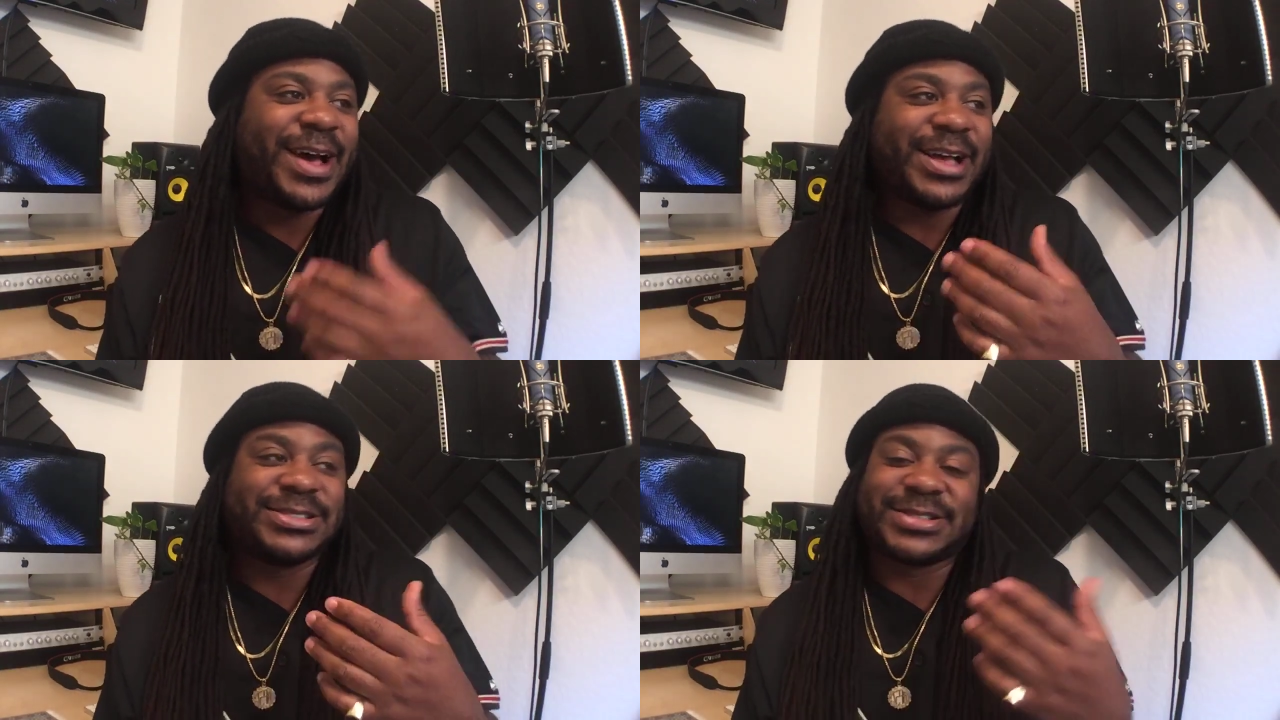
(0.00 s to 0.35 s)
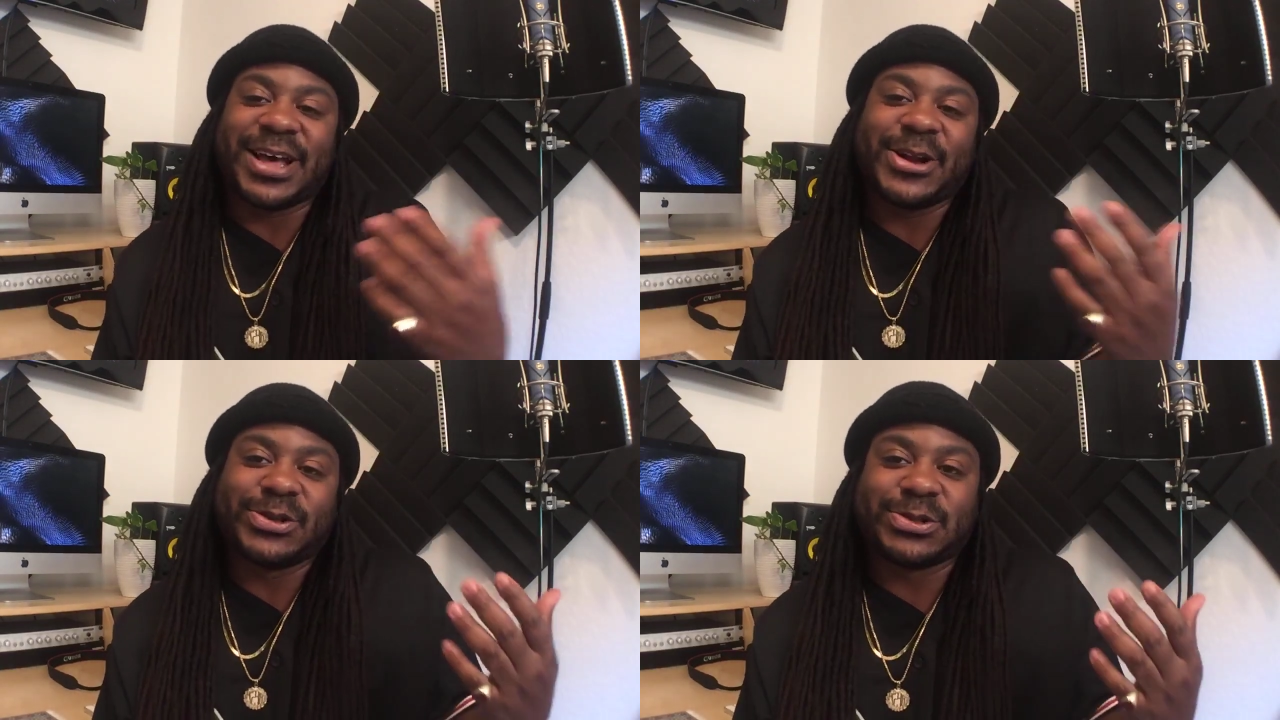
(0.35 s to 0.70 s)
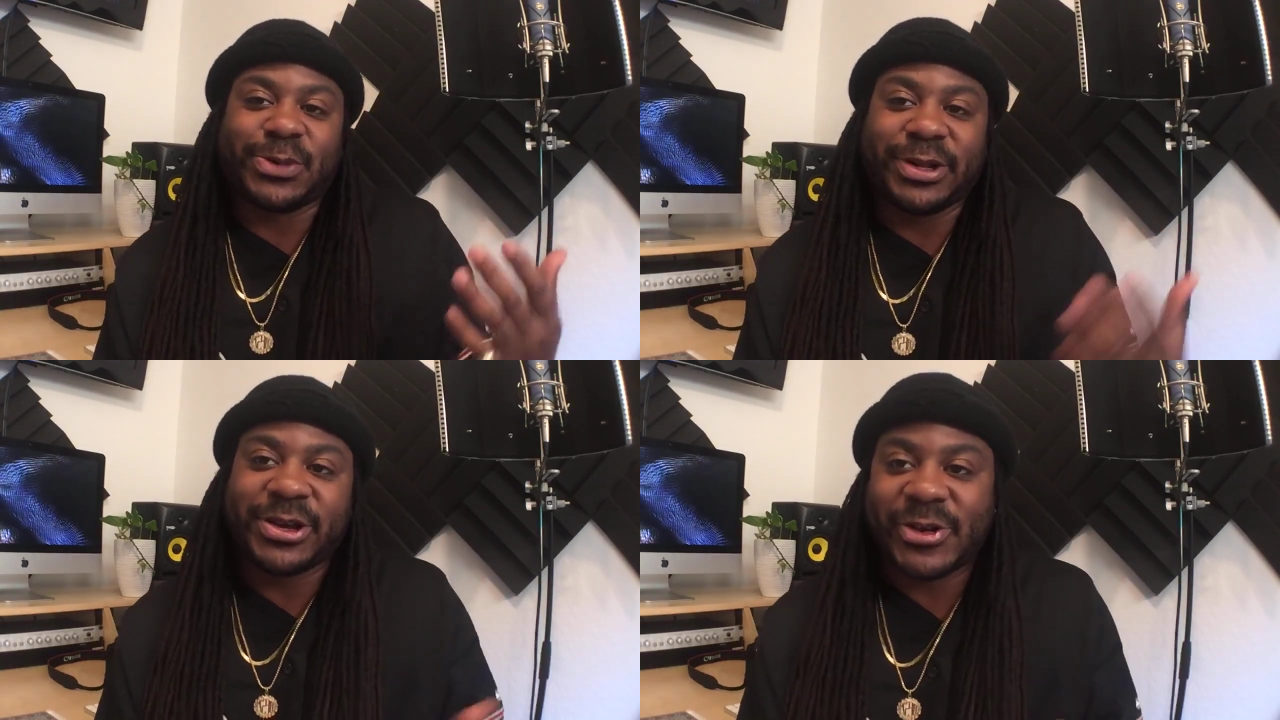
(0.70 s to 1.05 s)
I just thought it was
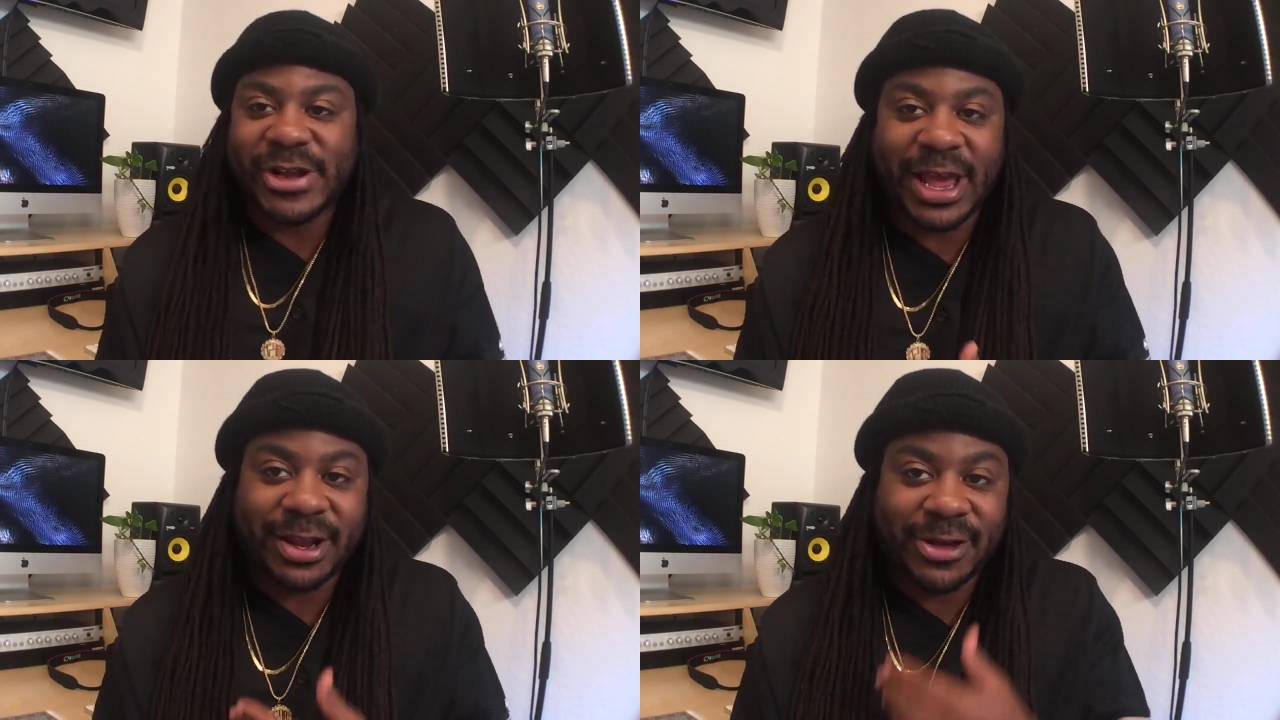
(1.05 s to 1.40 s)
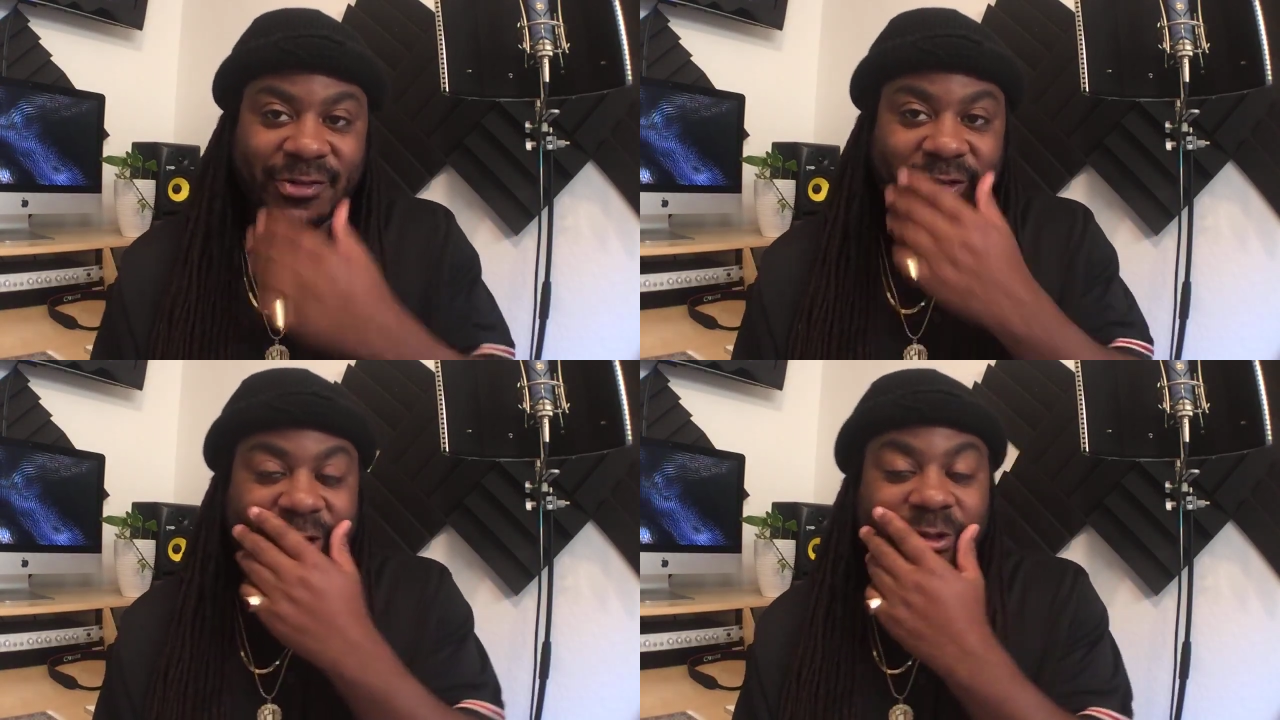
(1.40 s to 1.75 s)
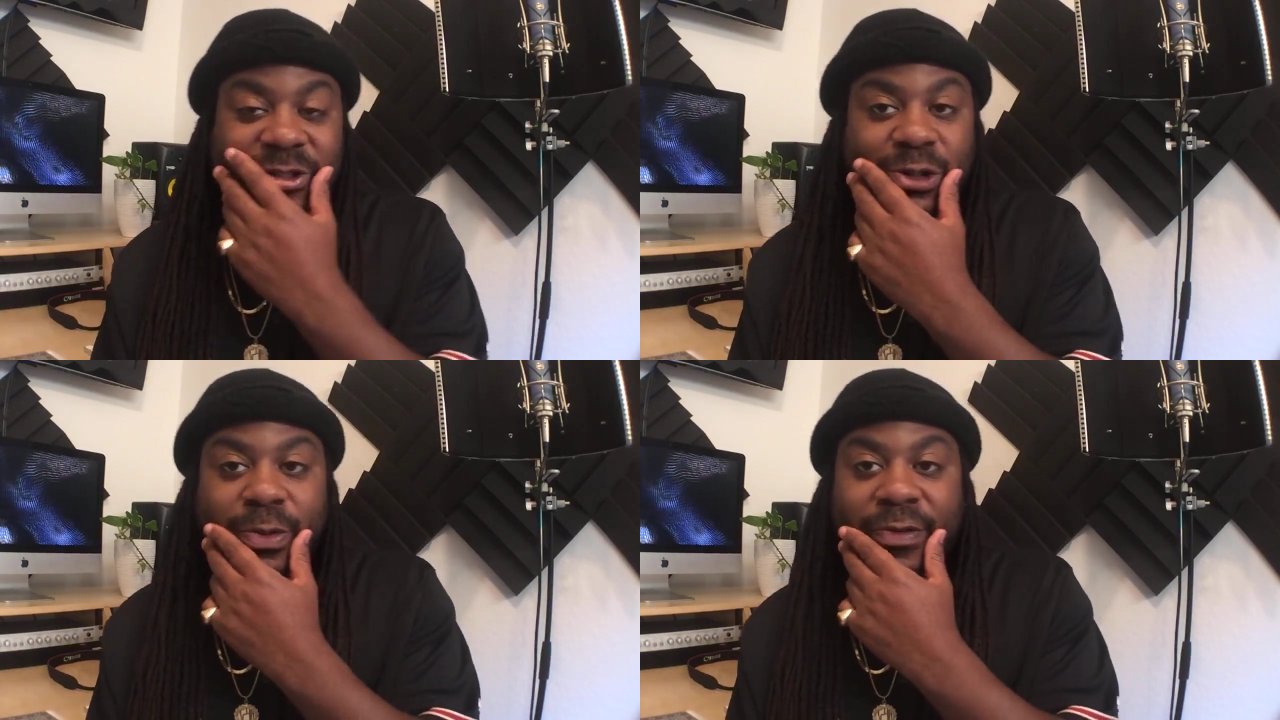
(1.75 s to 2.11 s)
really creative and it
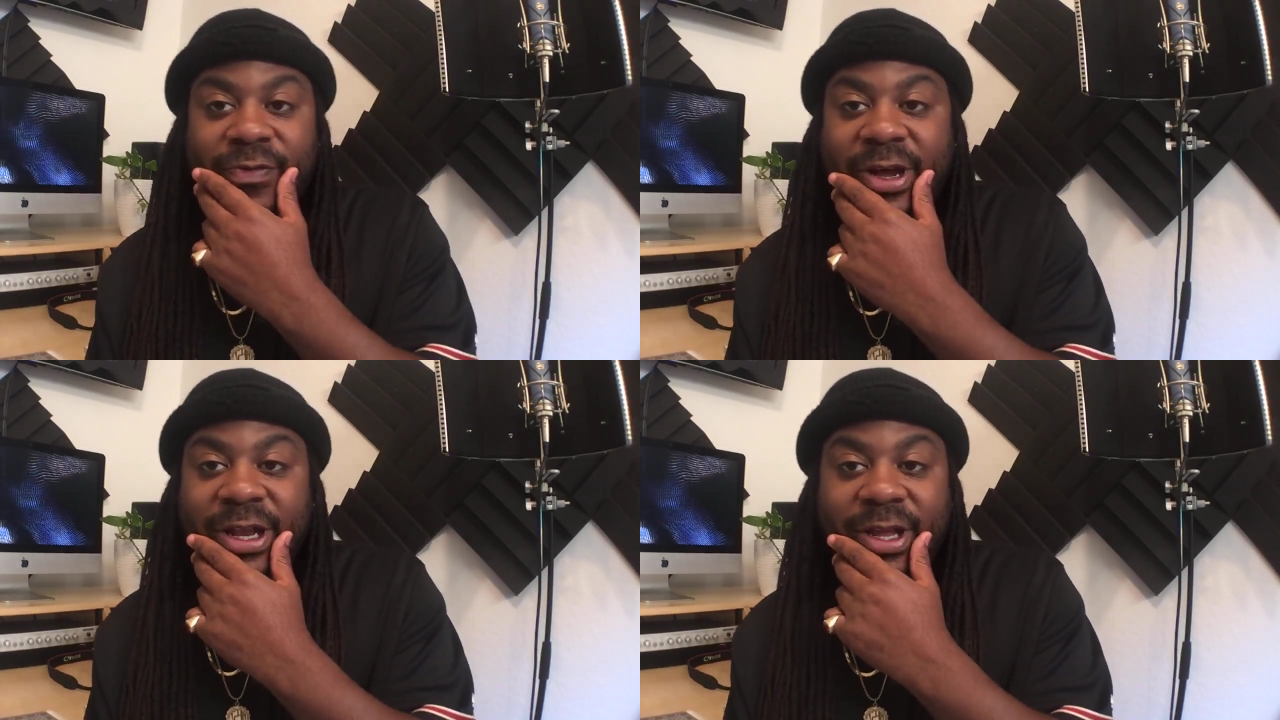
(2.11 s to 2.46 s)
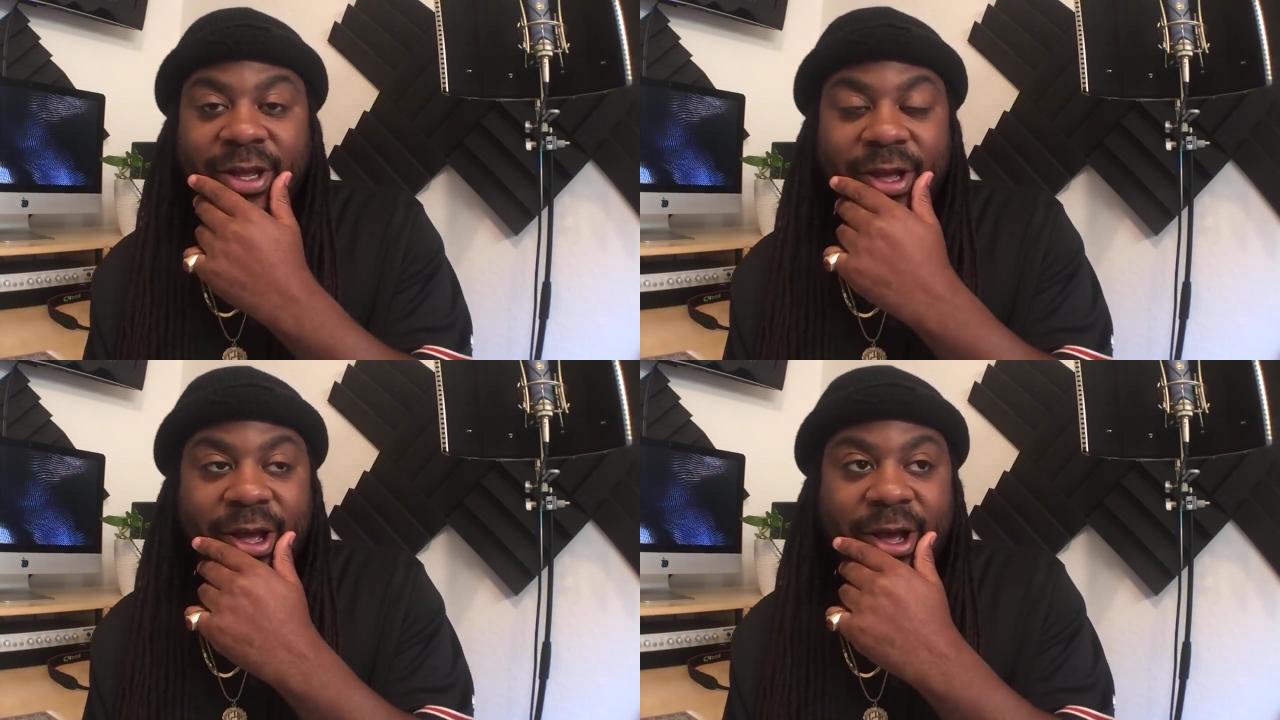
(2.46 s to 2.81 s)
was super funny.